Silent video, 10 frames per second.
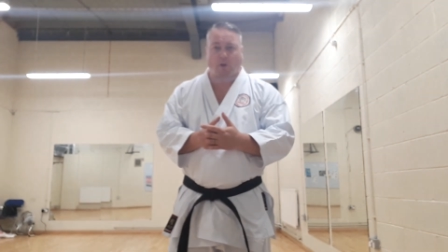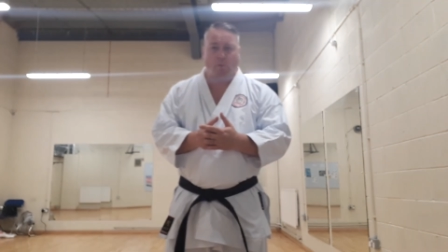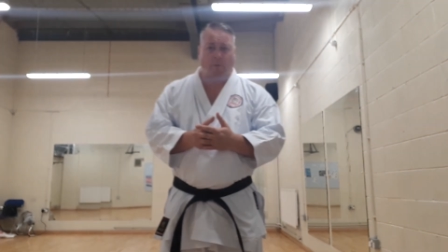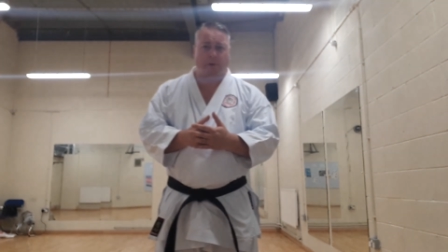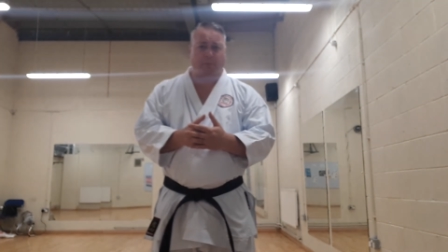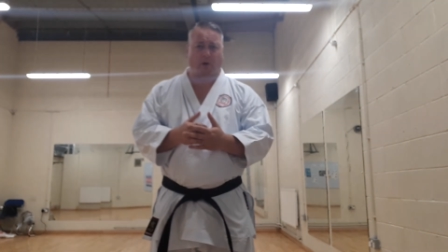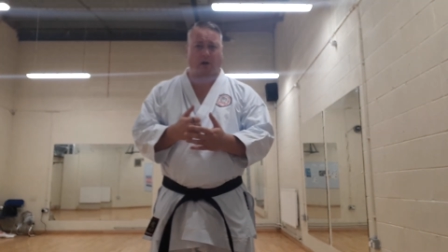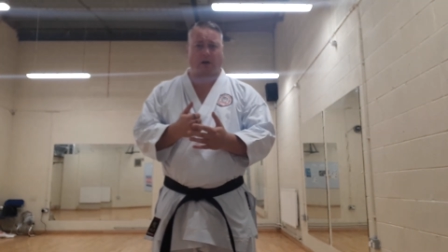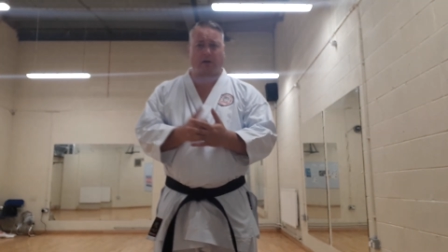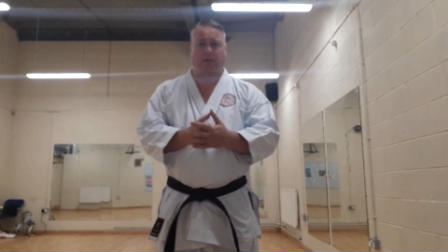when we put
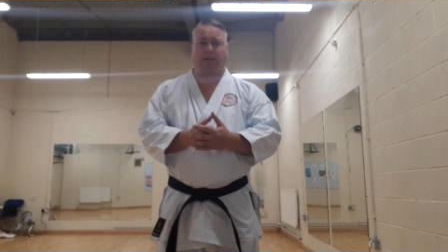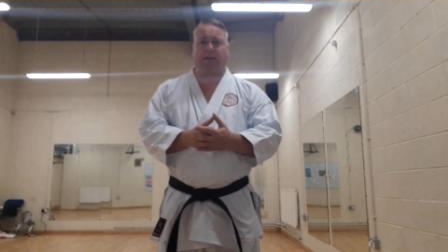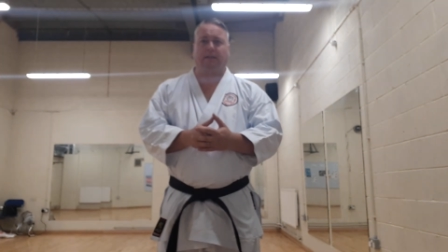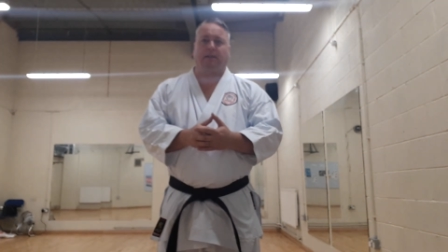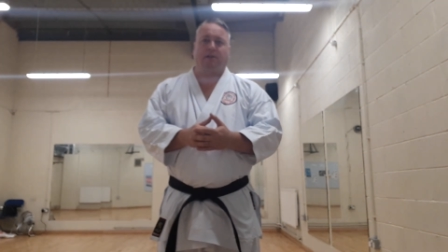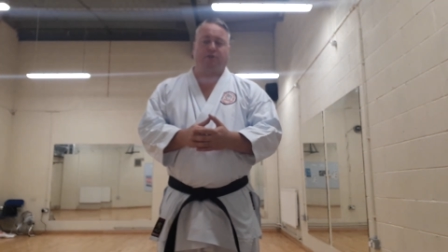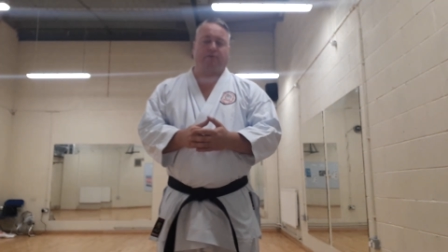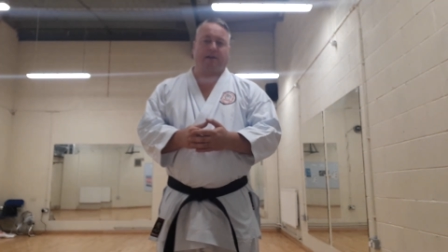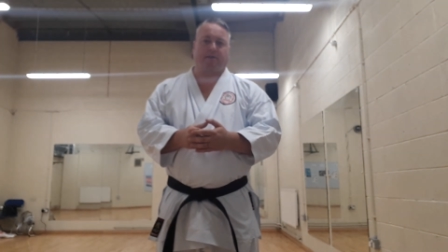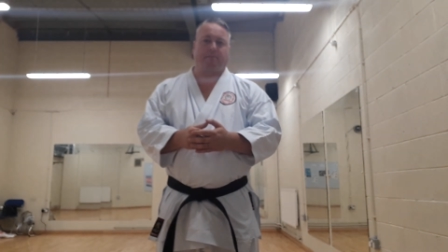our
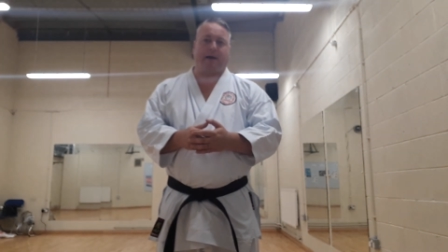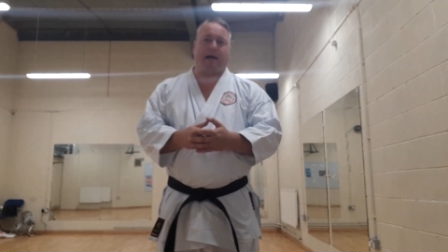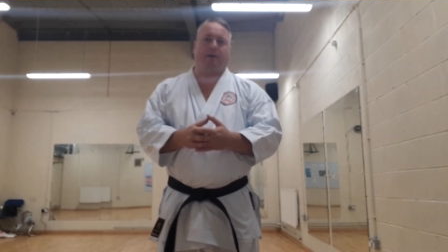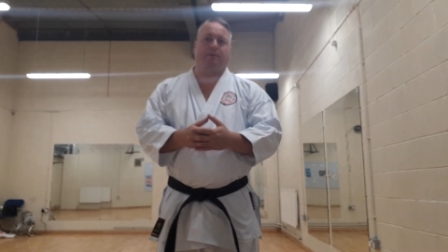strength and power